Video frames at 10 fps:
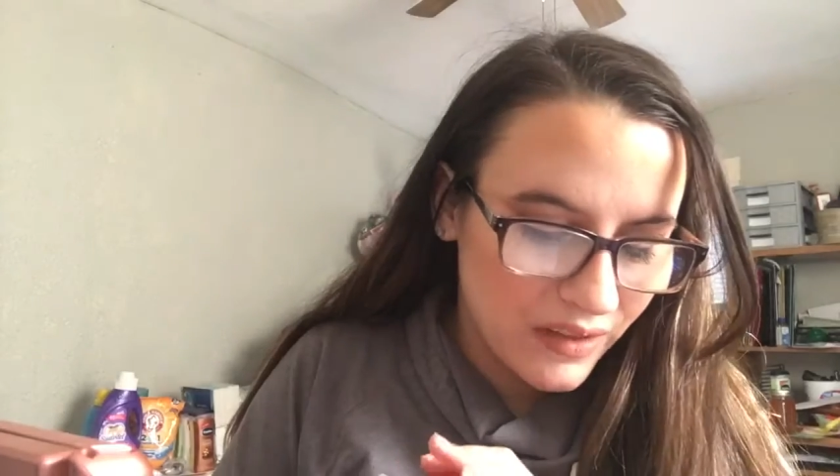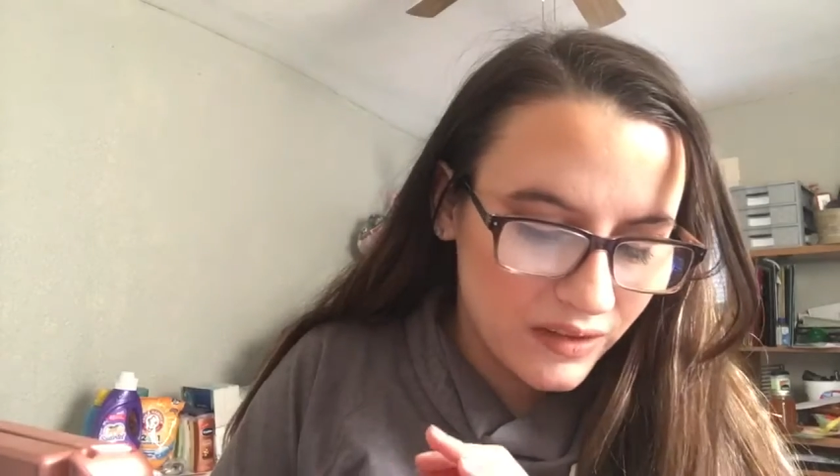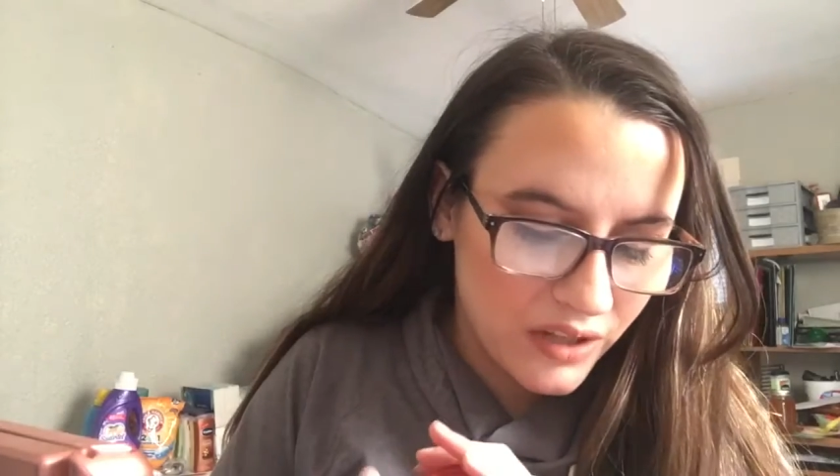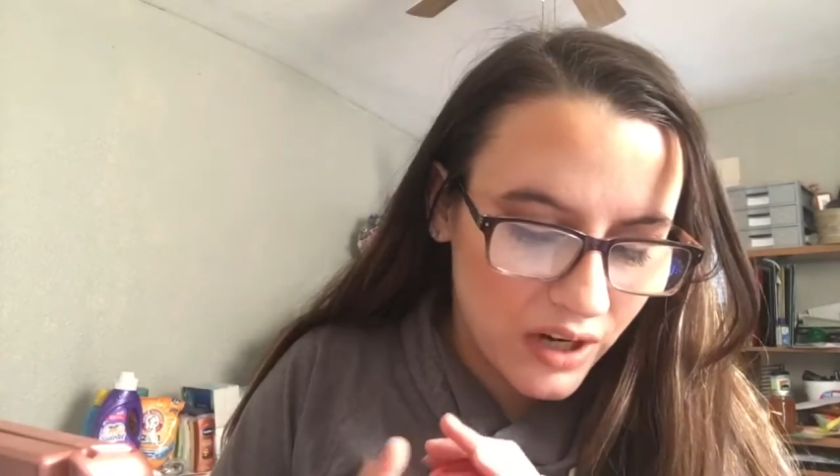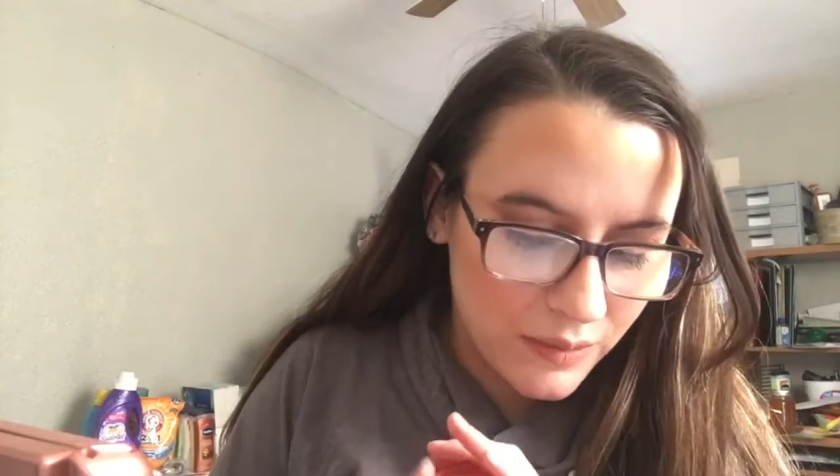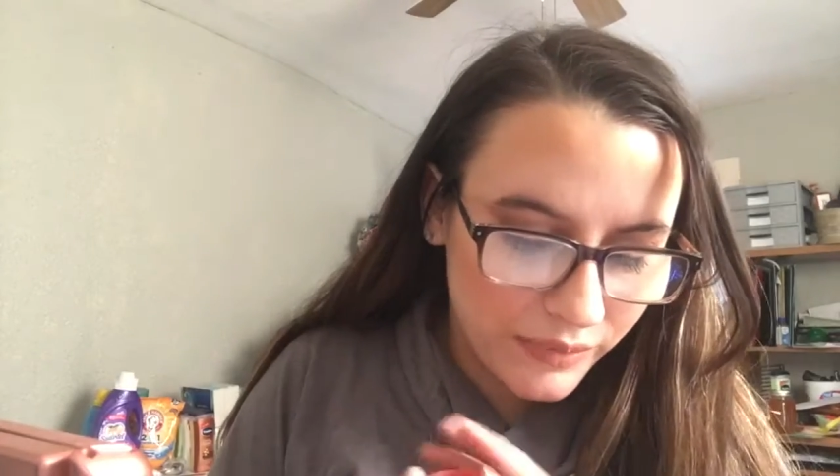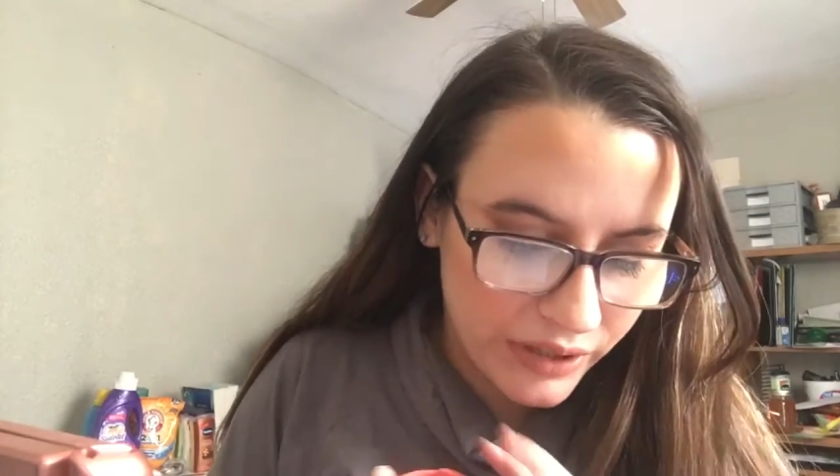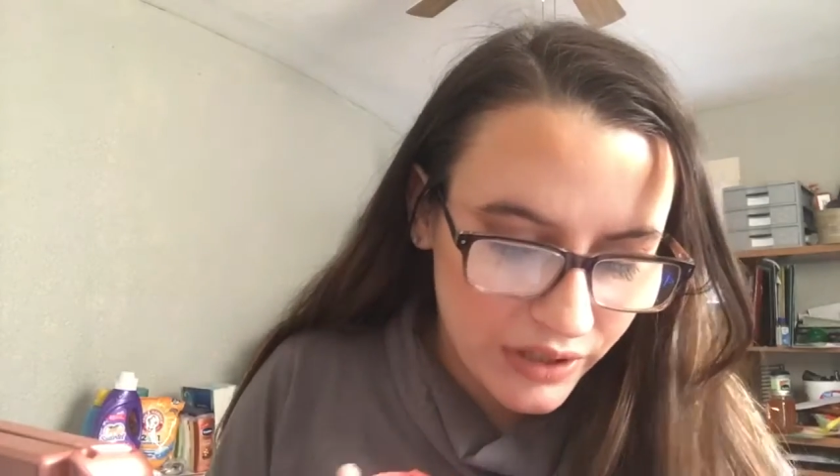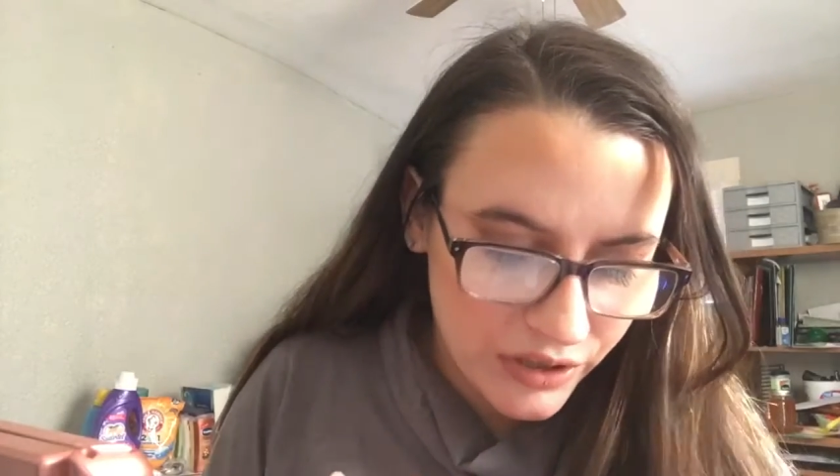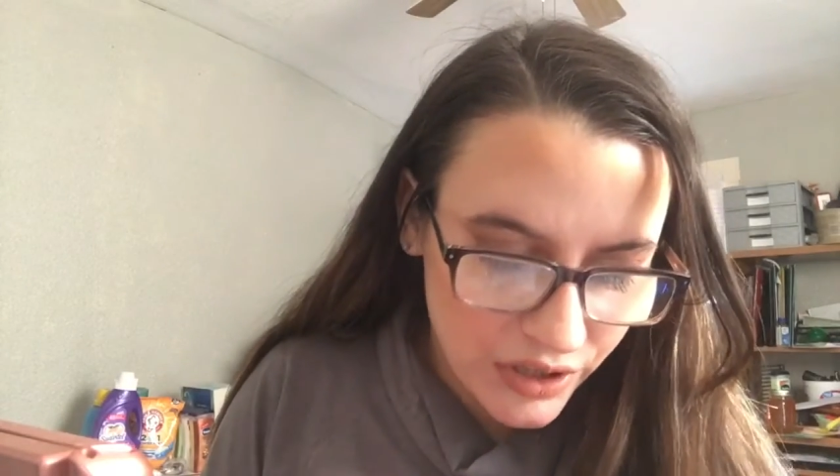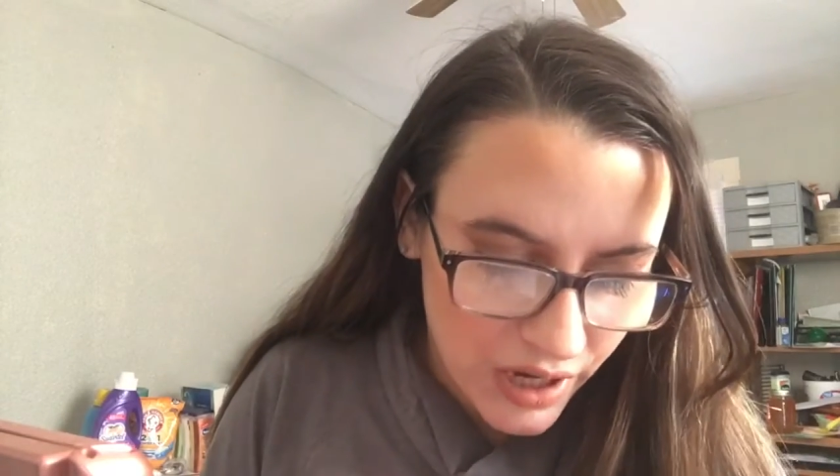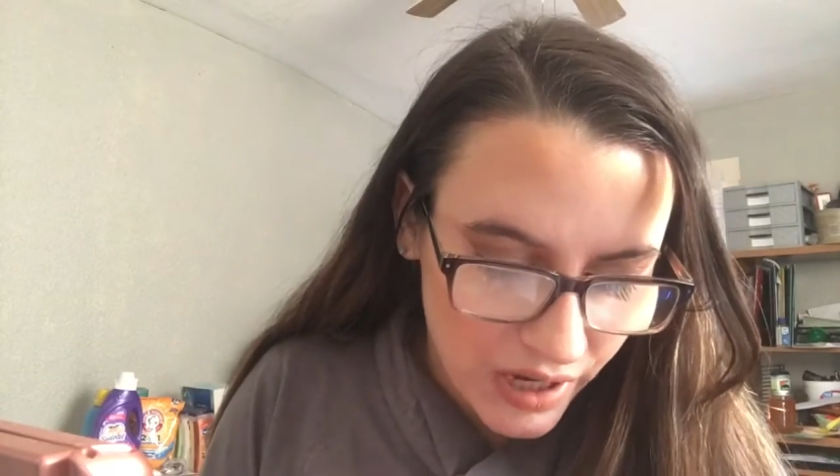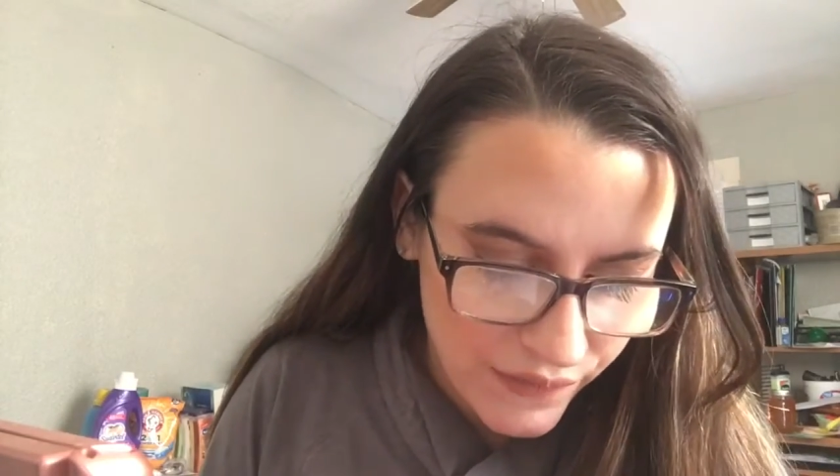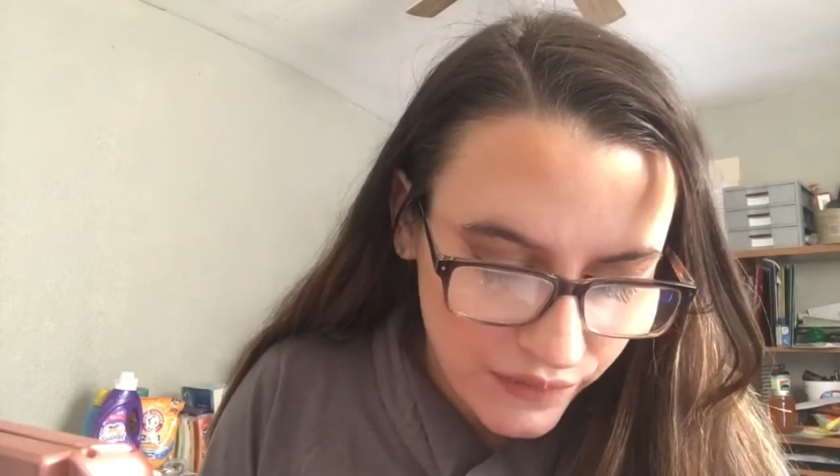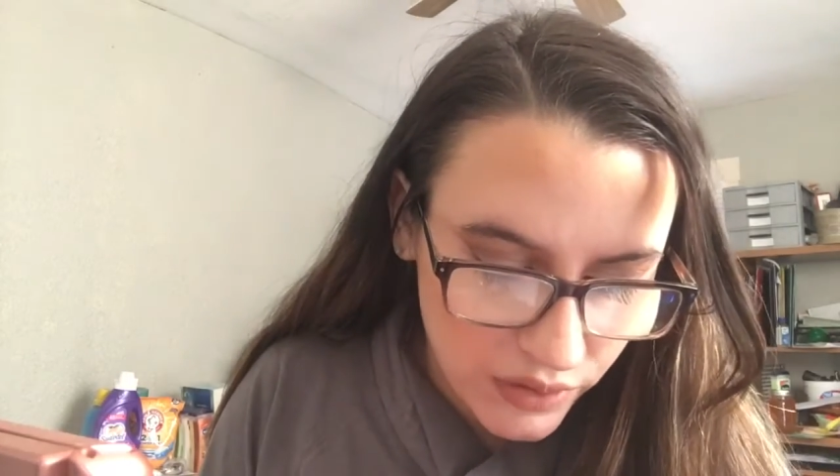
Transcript: The Tarte blush I've